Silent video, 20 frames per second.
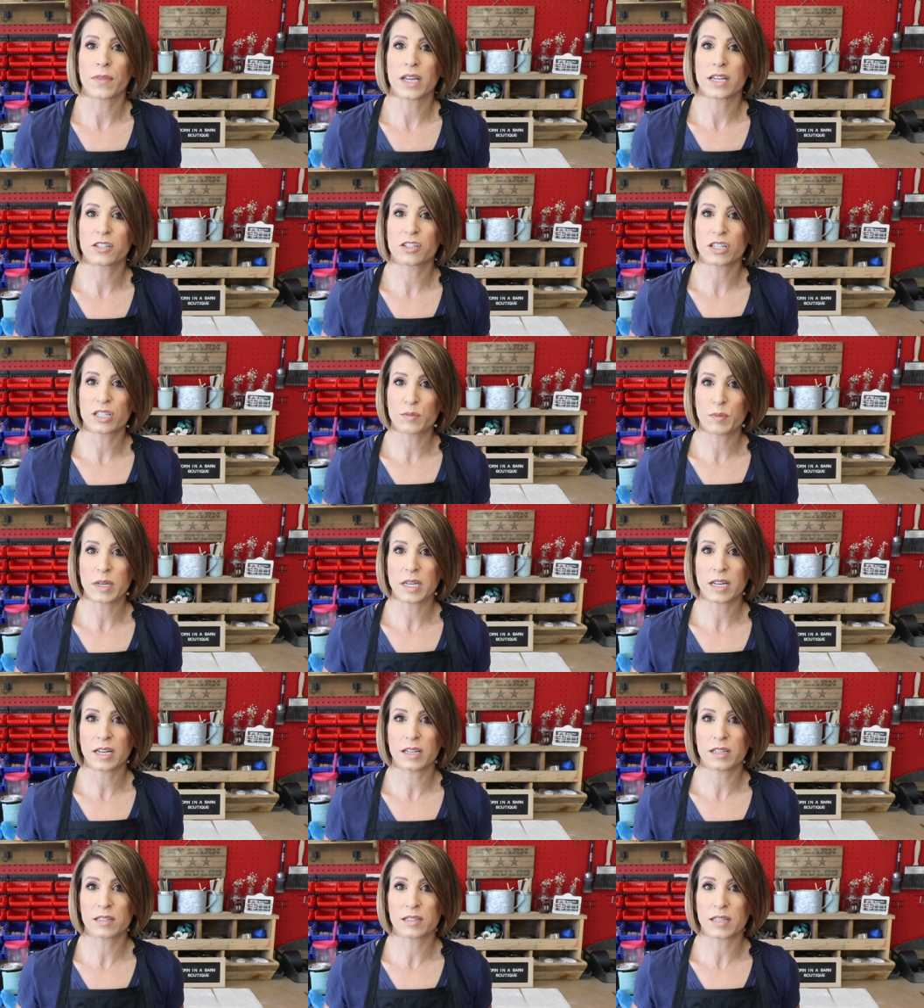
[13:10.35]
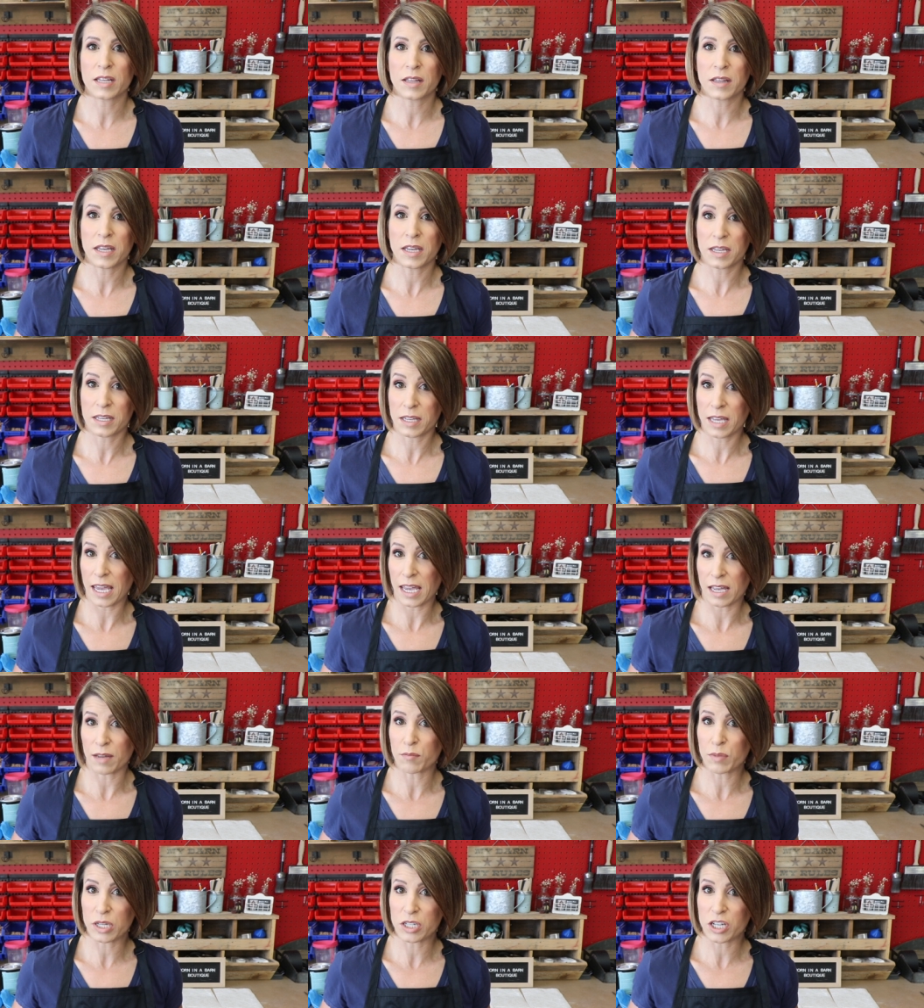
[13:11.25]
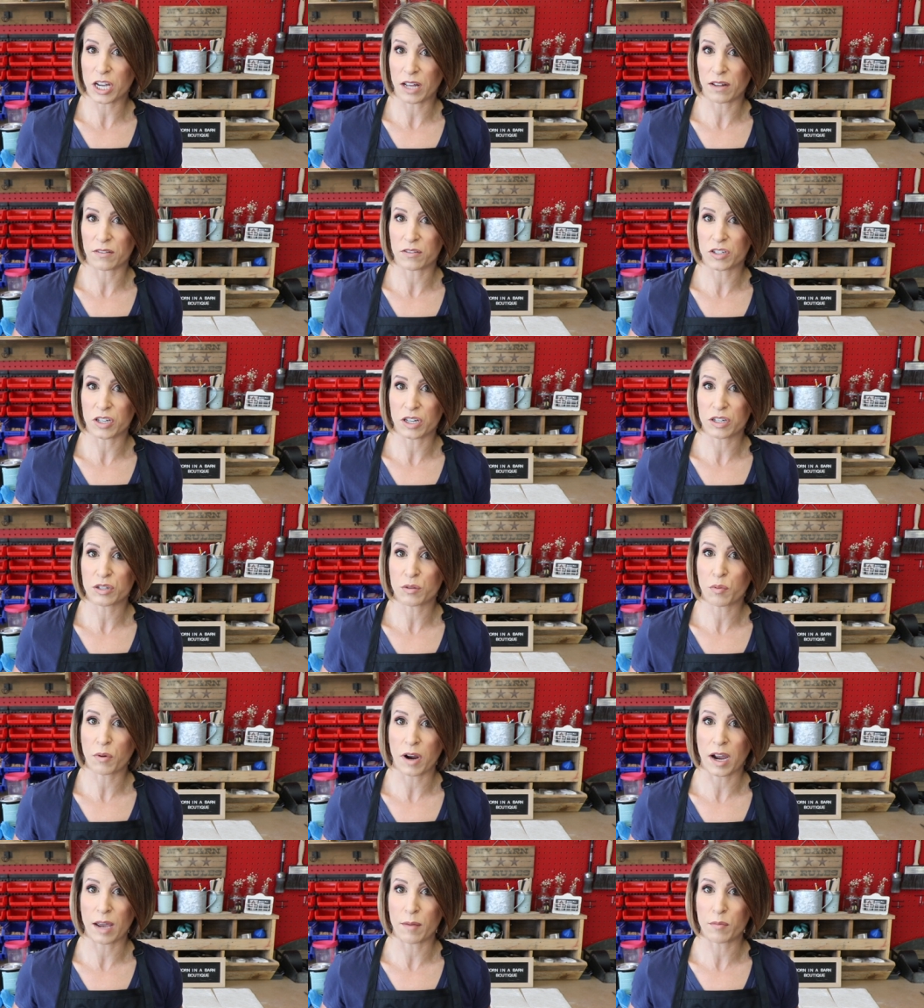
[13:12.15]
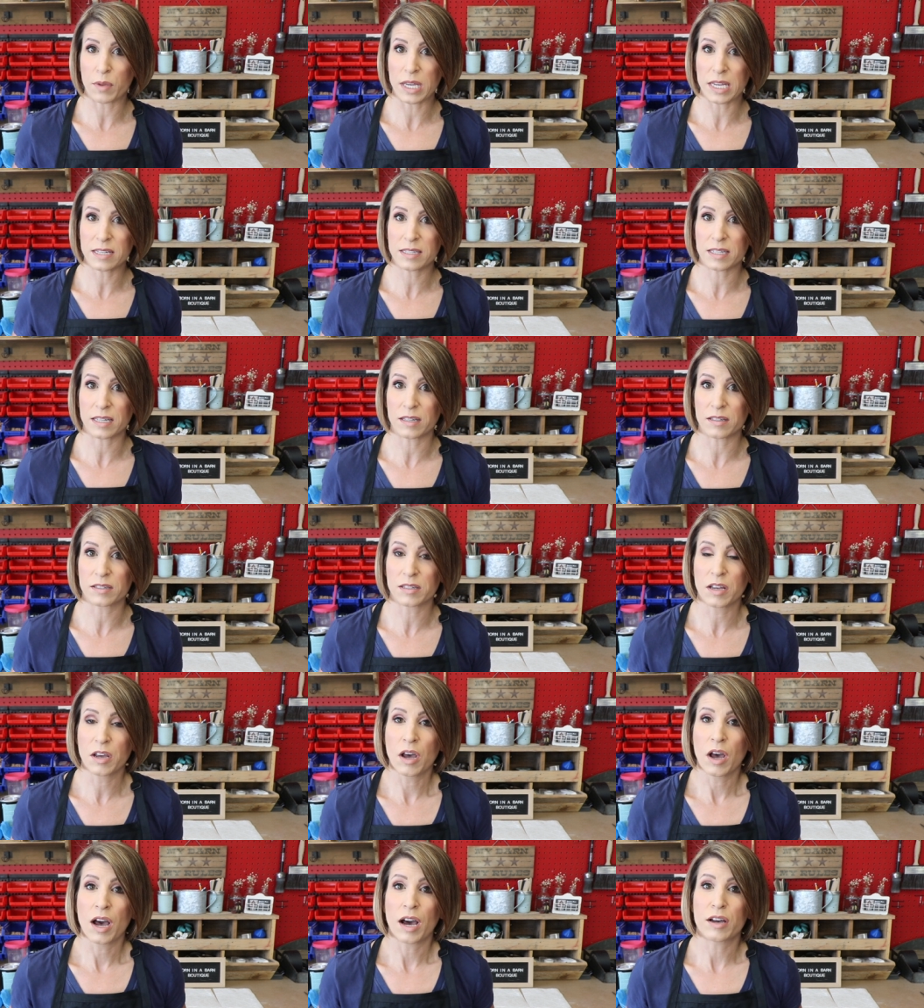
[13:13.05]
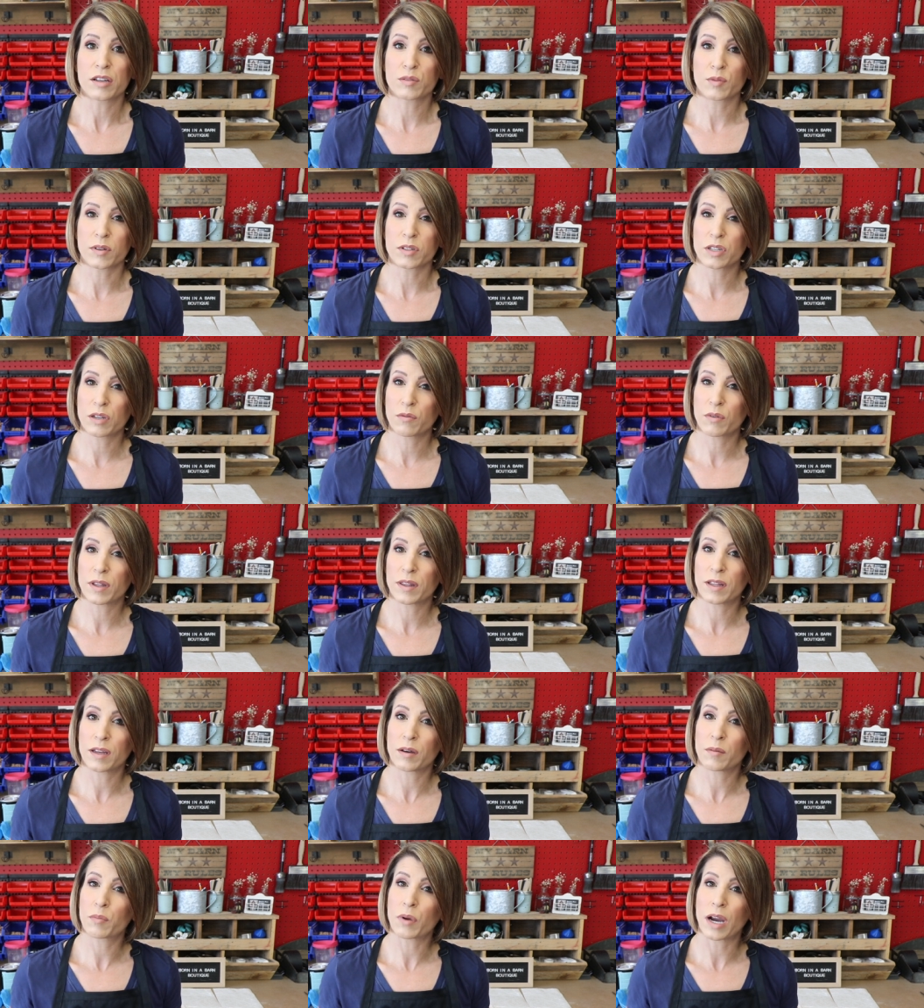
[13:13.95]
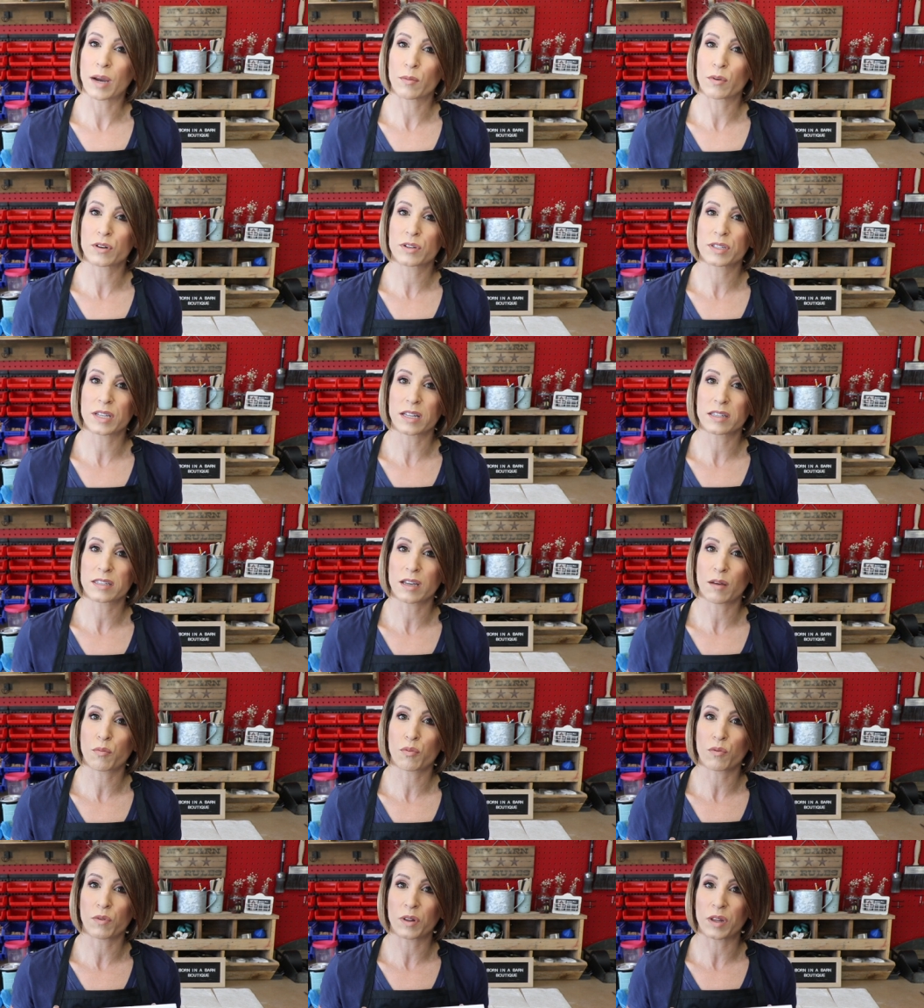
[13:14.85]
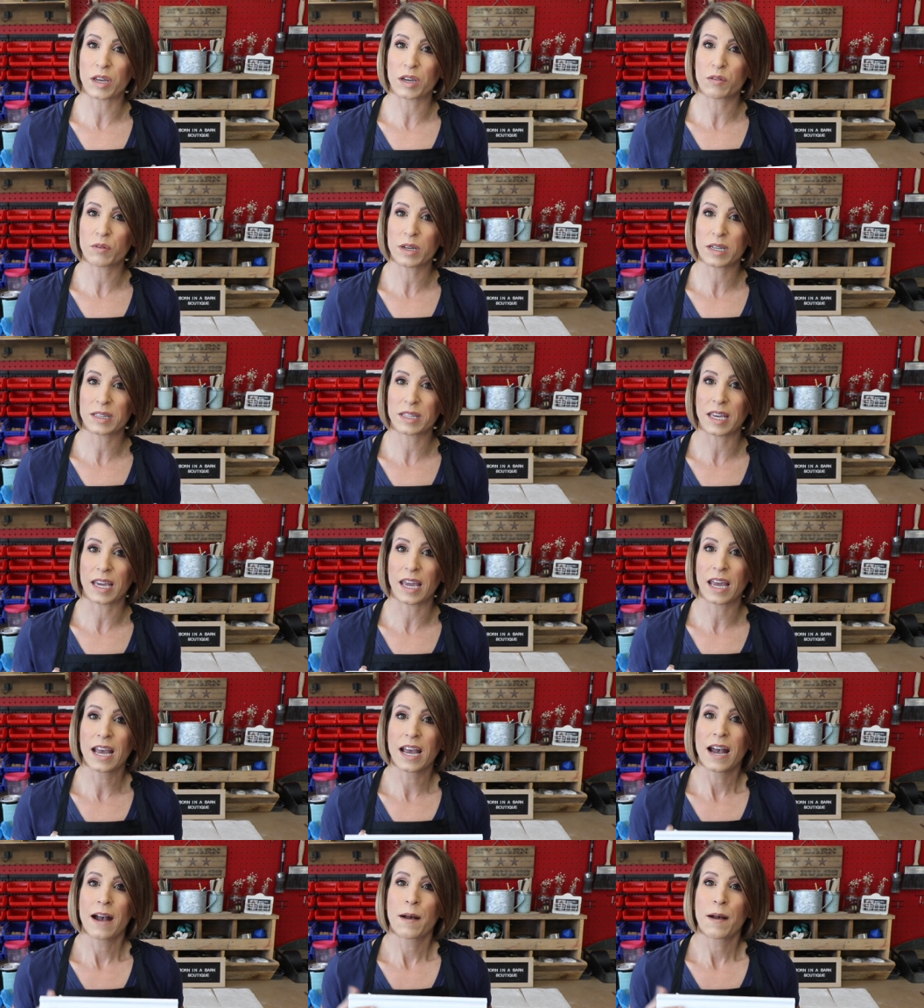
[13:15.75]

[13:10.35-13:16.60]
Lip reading: Just because it can be challenging to prime pieces, especially when the primer sets up really quickly.